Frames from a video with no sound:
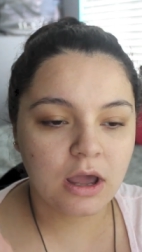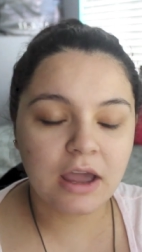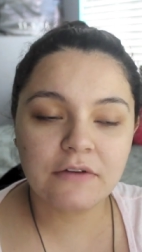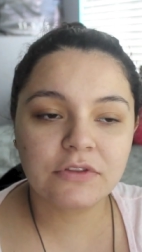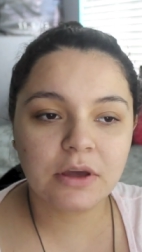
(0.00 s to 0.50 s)
I
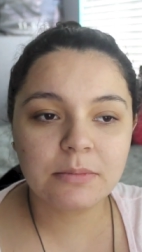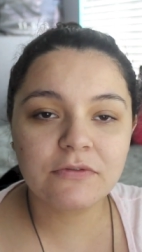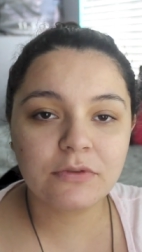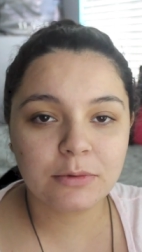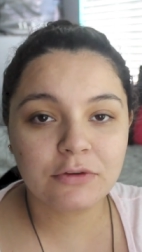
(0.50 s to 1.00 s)
have not
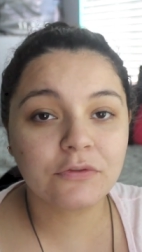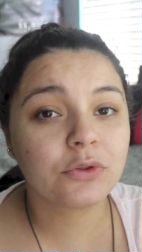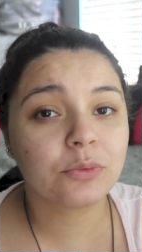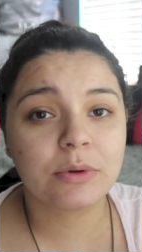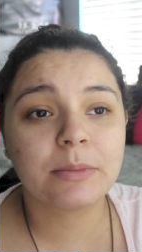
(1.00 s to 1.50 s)
been filming for
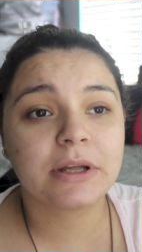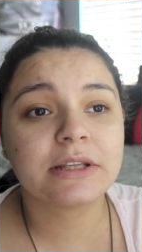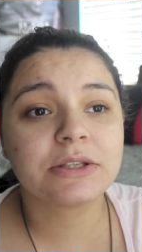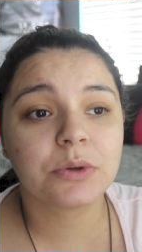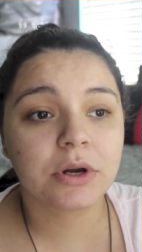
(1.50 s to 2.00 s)
three
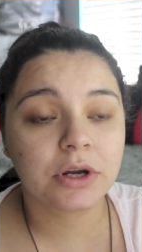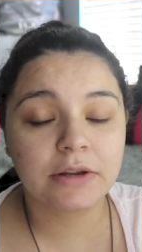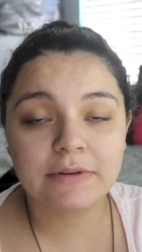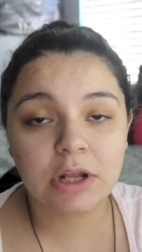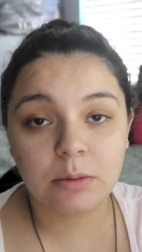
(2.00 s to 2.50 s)
months or
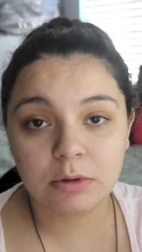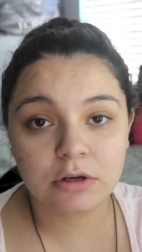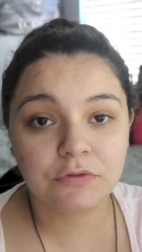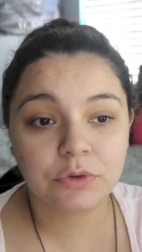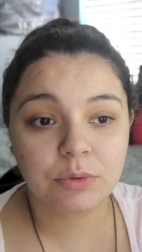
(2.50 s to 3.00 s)
even
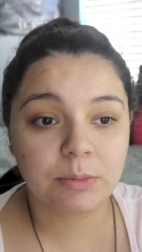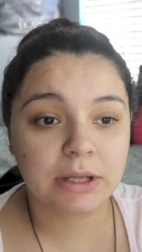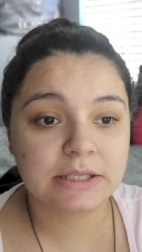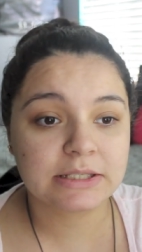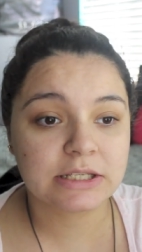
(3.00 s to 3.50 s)
uploaded for three
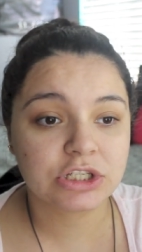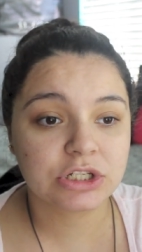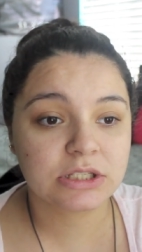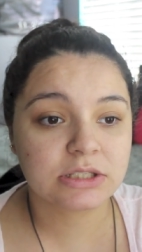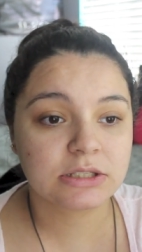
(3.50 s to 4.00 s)
months. It's
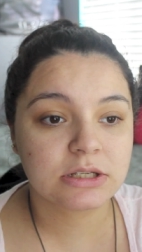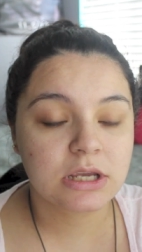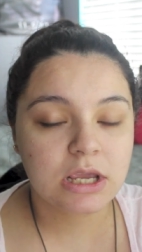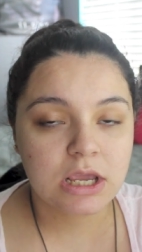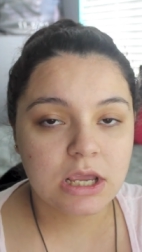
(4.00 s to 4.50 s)
just
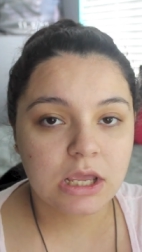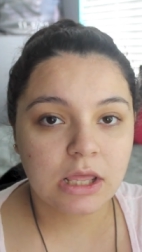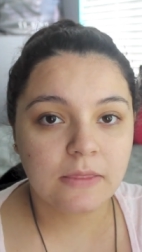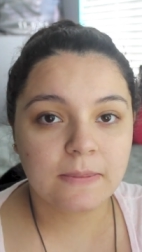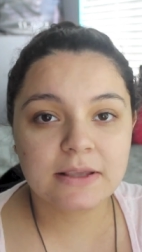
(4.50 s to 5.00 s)

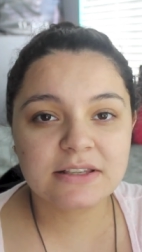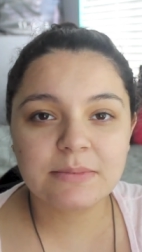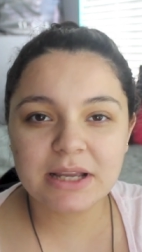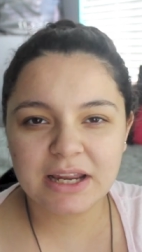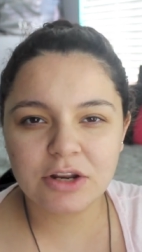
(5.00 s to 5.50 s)
things
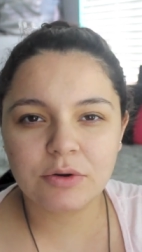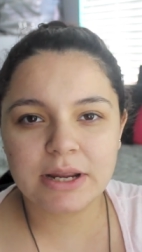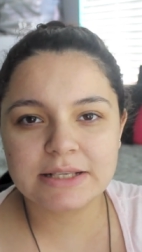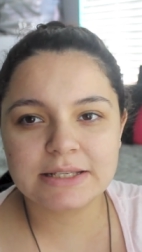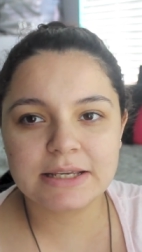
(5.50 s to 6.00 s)
have been kind of
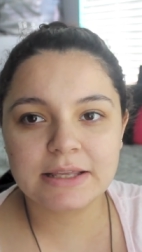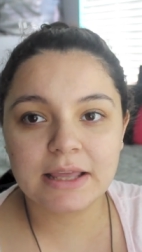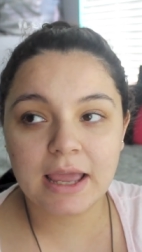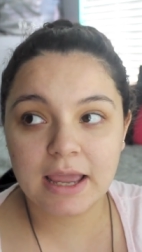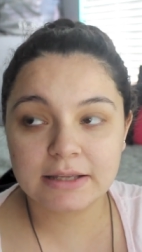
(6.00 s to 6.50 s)

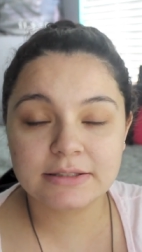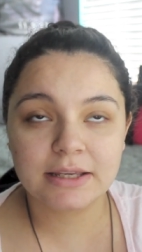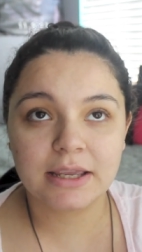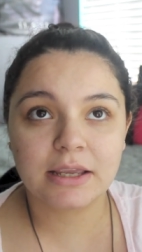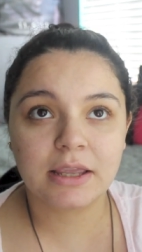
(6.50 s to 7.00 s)
crazy,
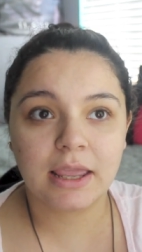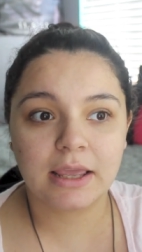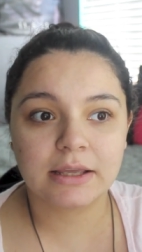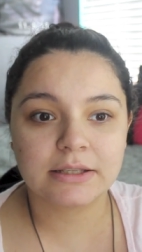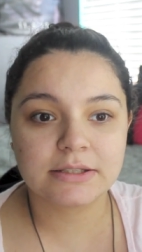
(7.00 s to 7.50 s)
hectic,
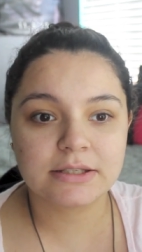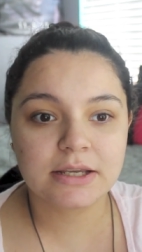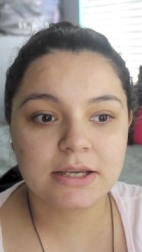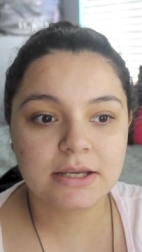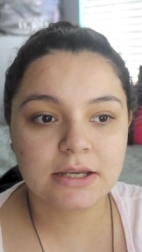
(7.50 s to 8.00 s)
and,
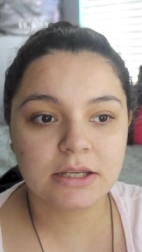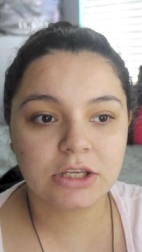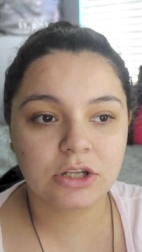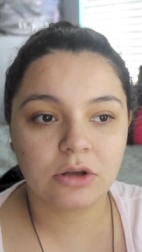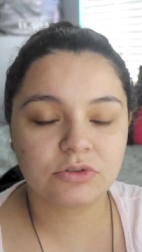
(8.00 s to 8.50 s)

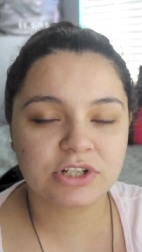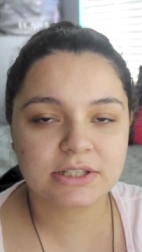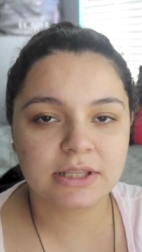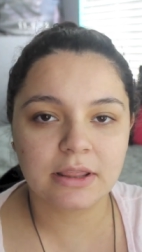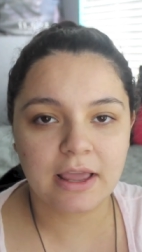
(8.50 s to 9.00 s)
you know,
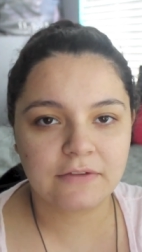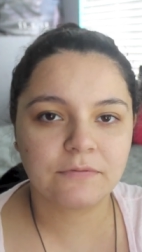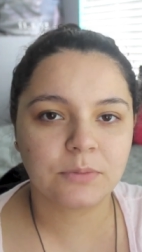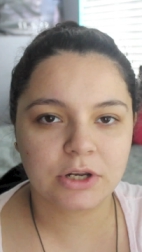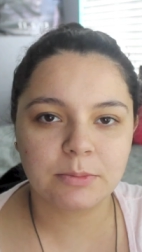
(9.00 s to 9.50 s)
just life
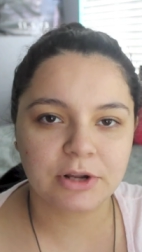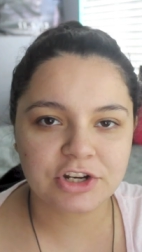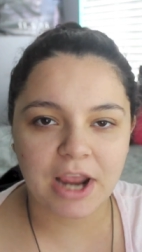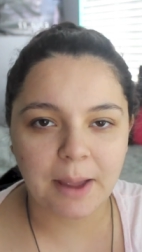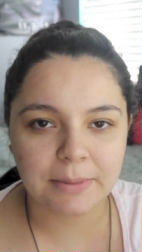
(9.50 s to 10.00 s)
pretty
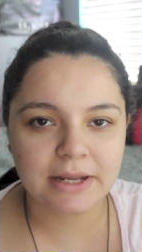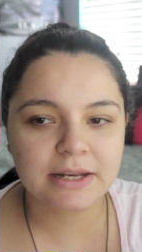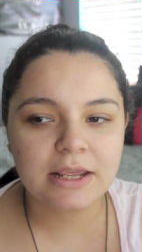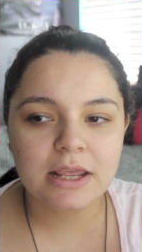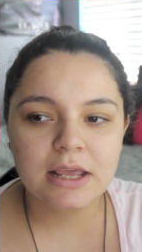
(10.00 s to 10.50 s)
much happened.